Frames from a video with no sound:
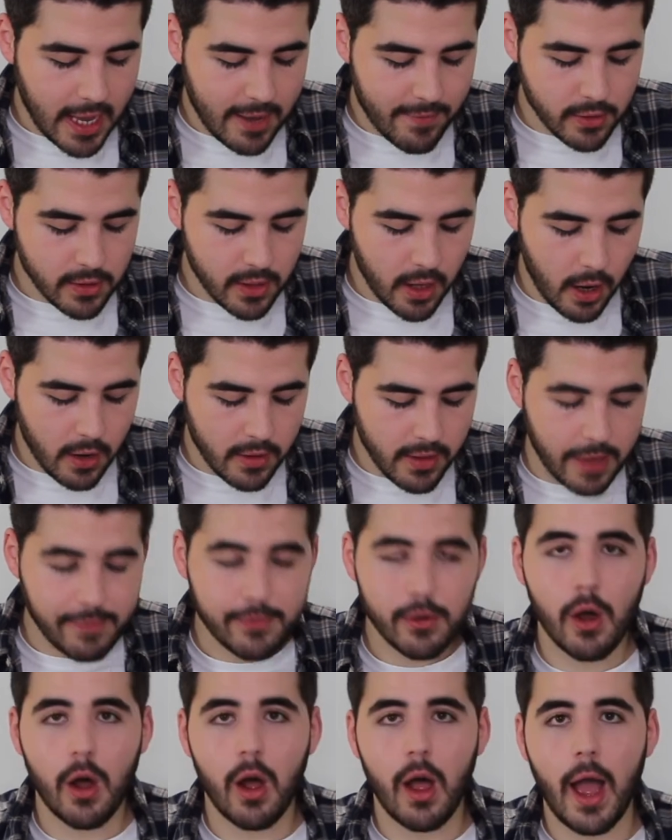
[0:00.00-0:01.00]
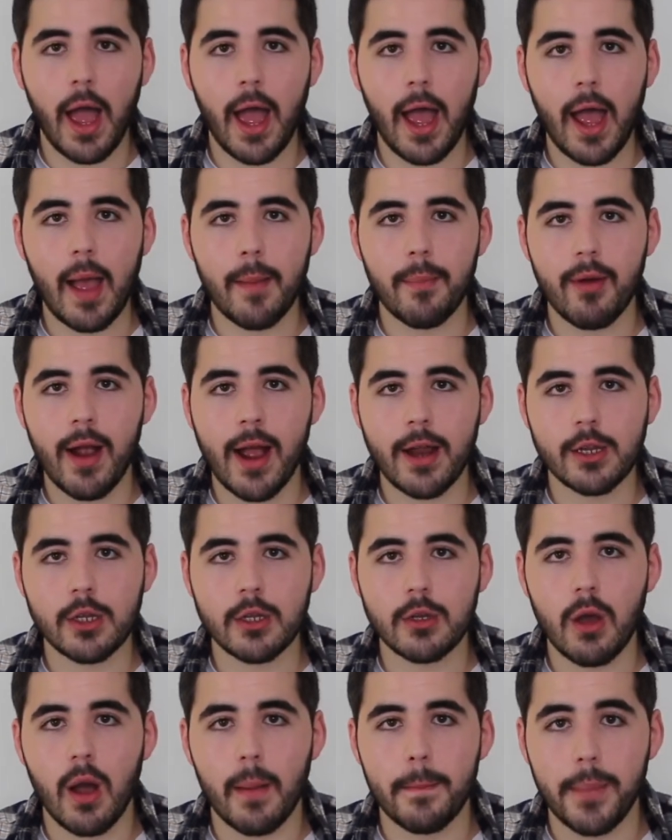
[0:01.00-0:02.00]
Even though they've got brand
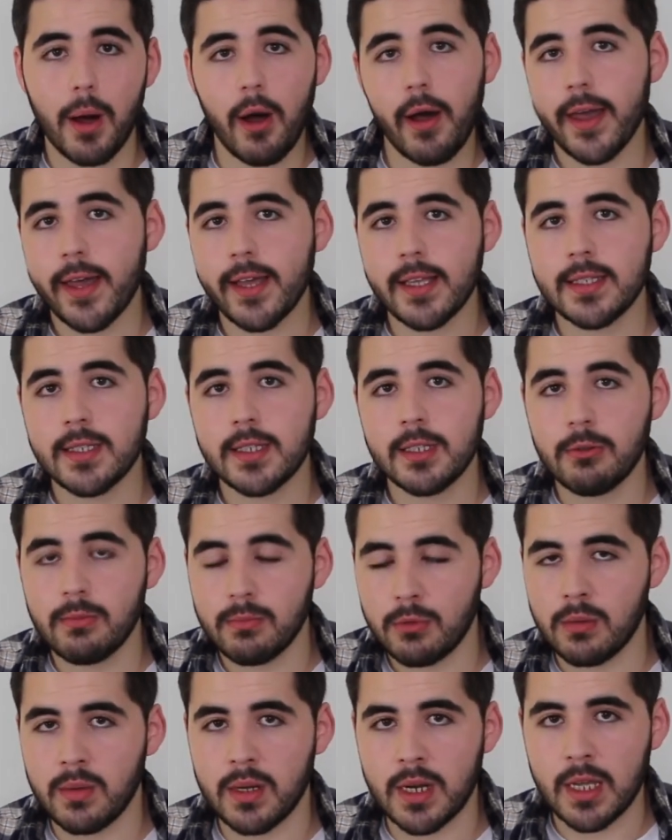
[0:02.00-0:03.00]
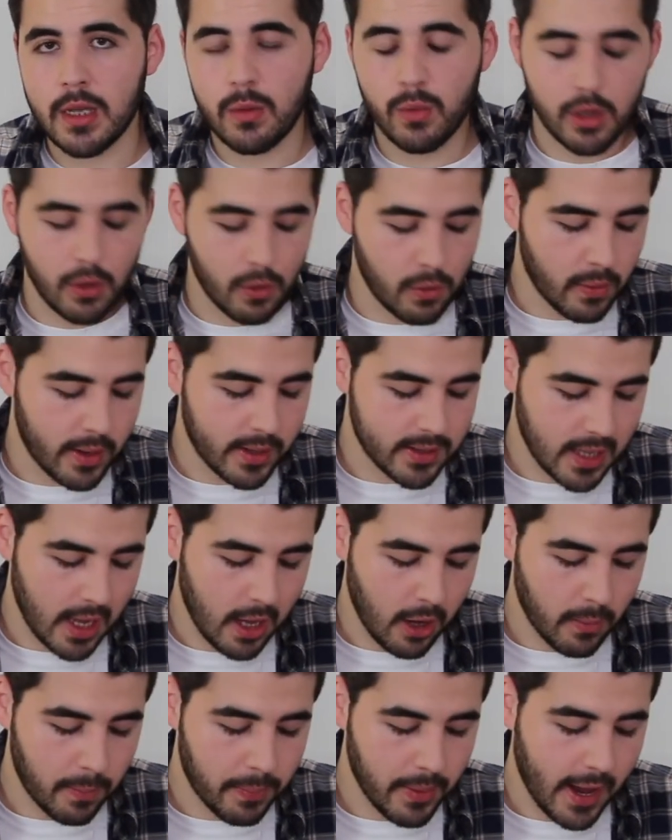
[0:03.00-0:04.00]
new buyers, more money will always
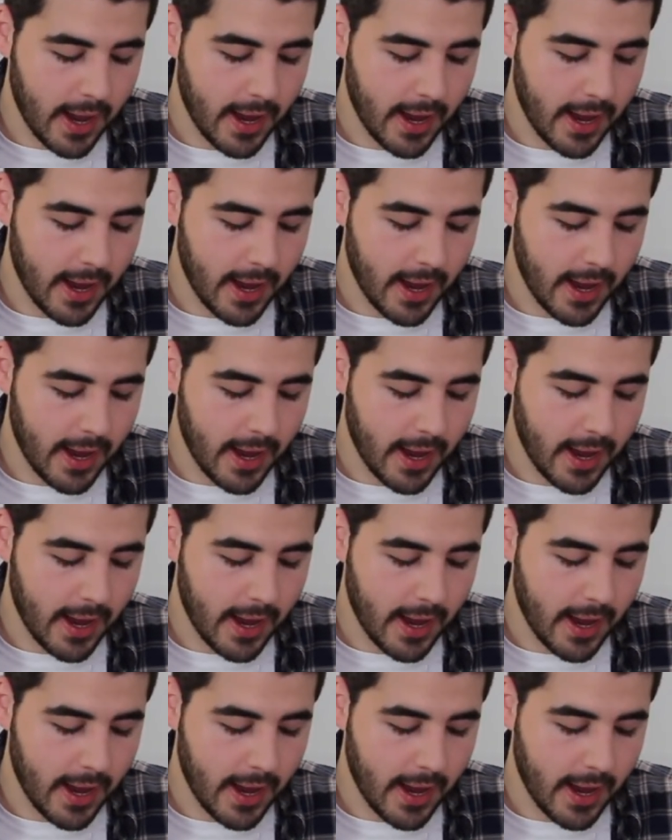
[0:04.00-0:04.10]
help.